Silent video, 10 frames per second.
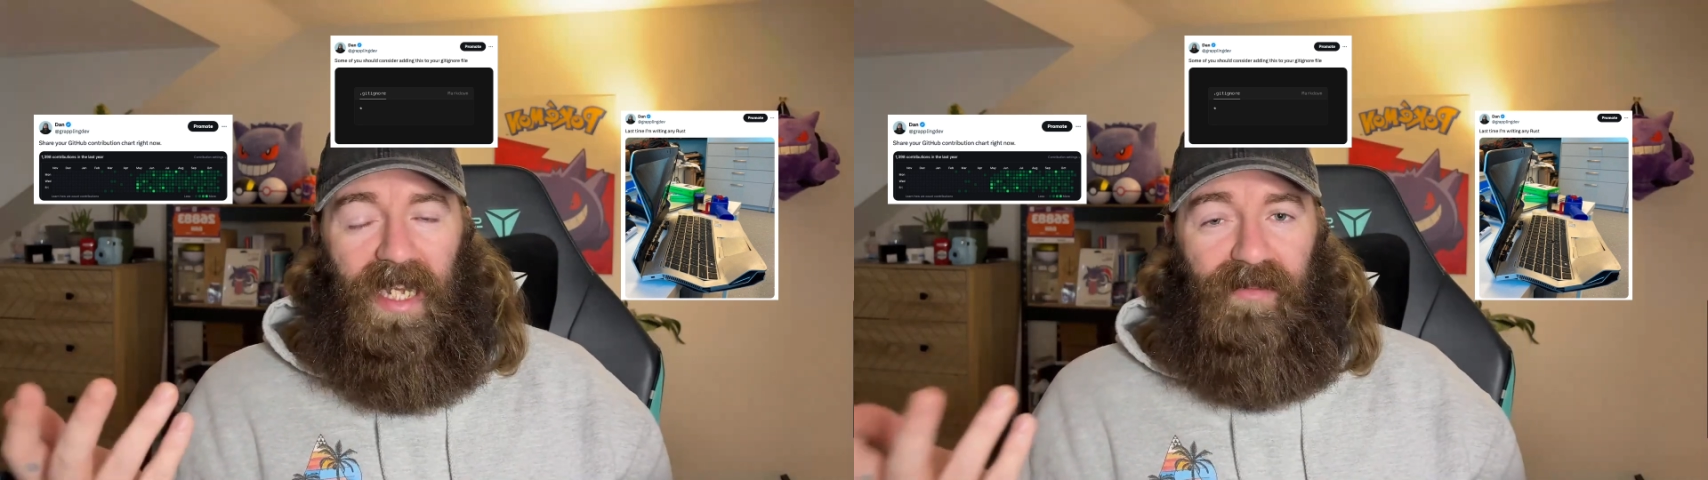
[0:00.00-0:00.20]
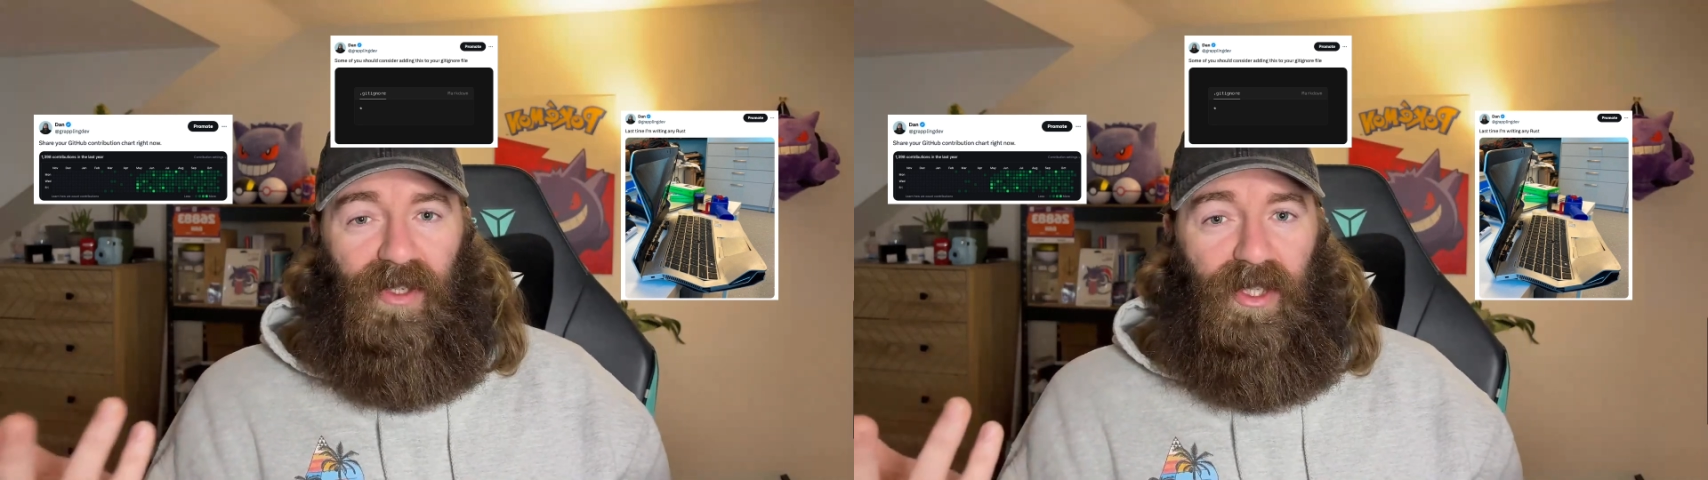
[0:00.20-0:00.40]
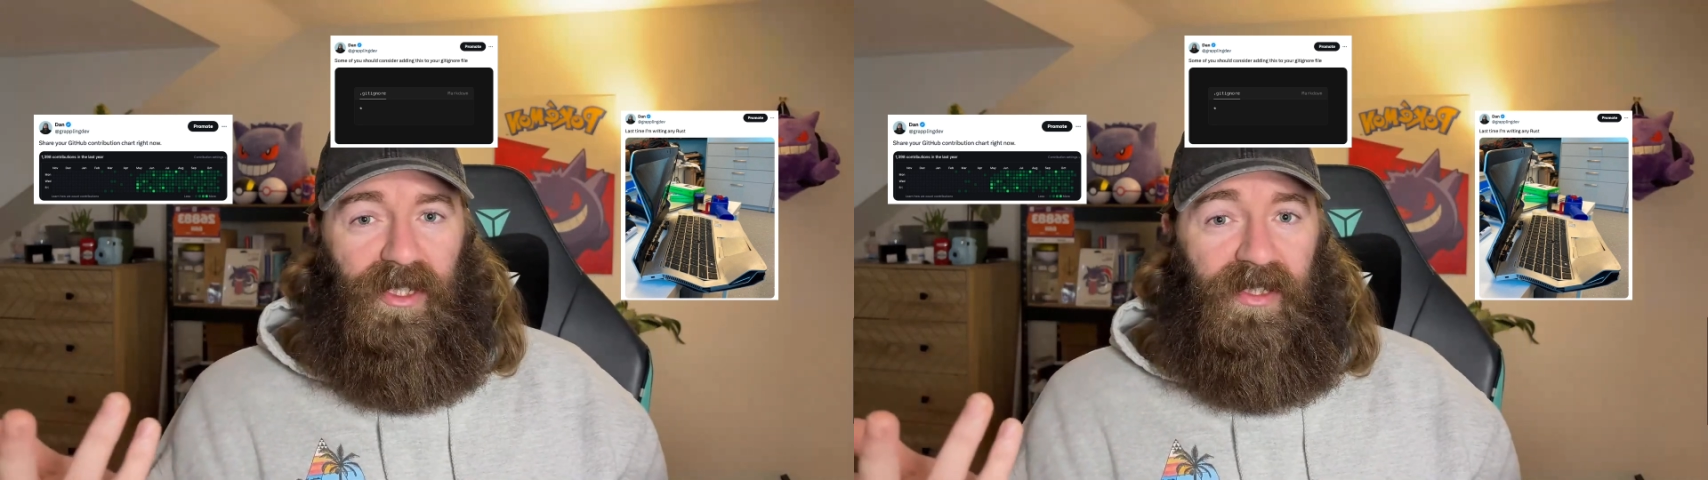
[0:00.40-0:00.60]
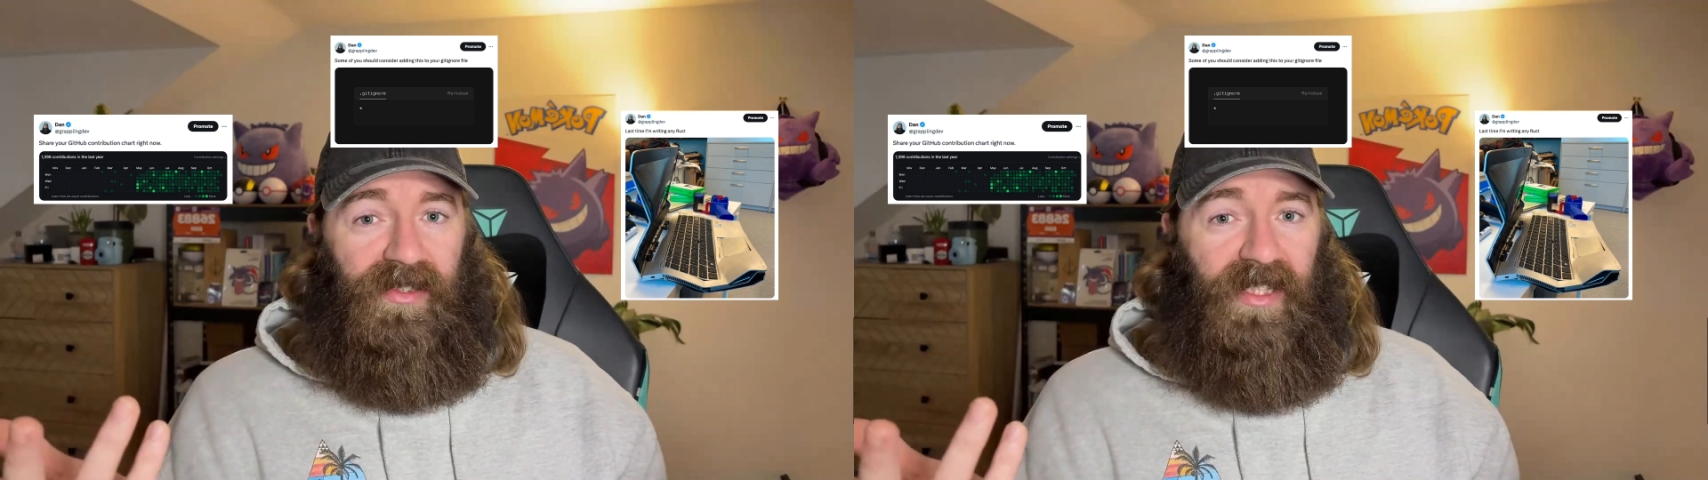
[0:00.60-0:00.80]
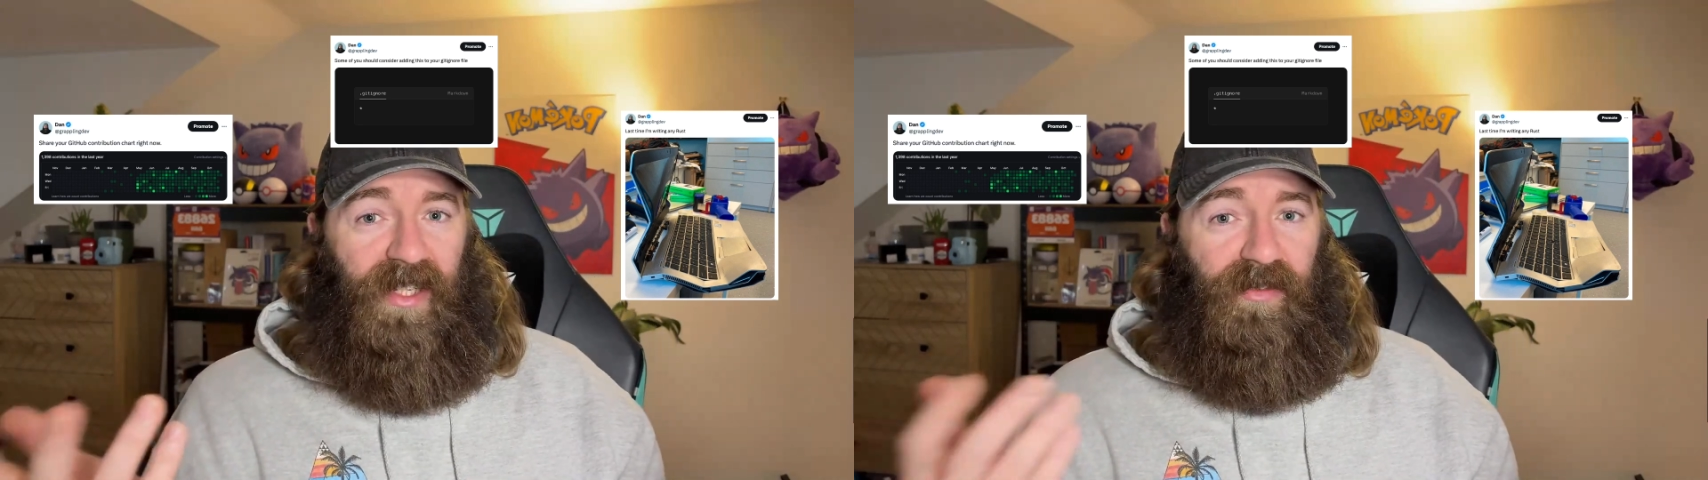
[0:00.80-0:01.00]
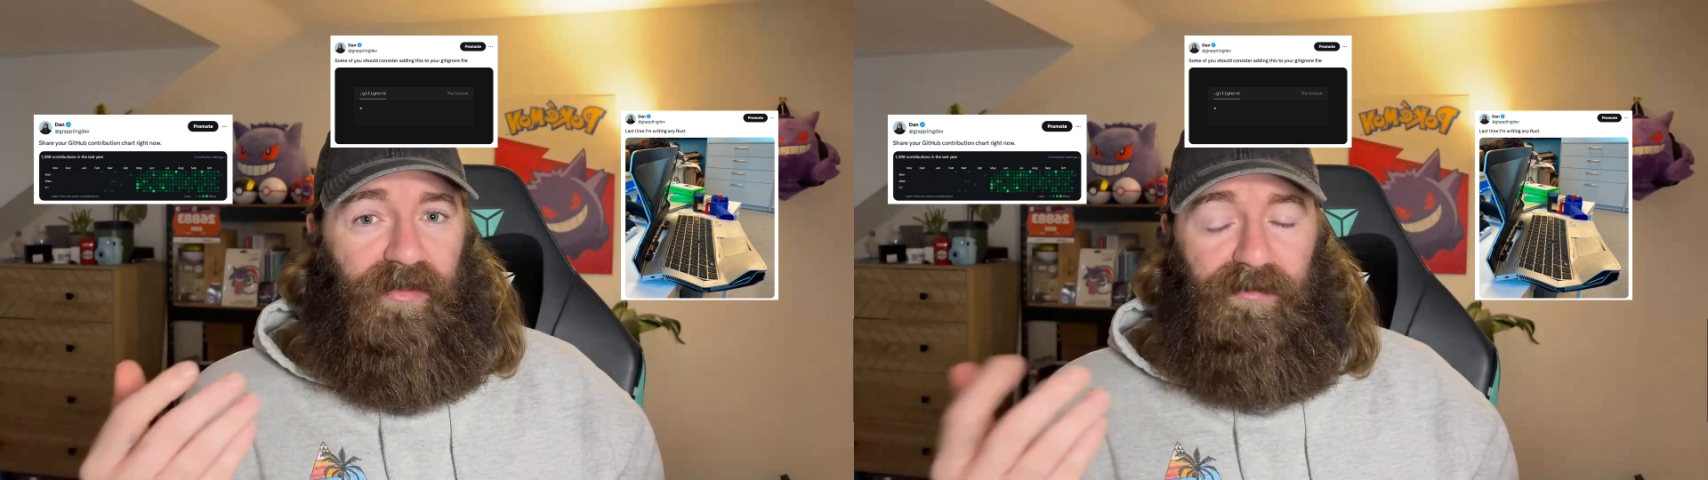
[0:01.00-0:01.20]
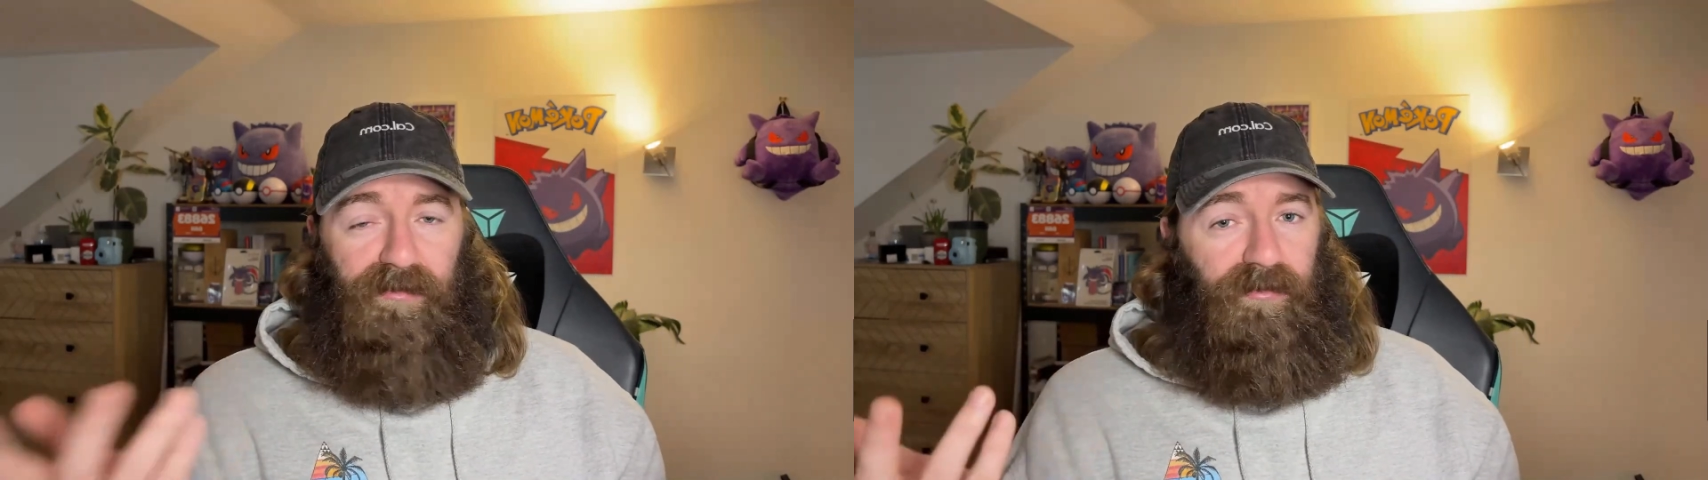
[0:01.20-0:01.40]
have a look and see if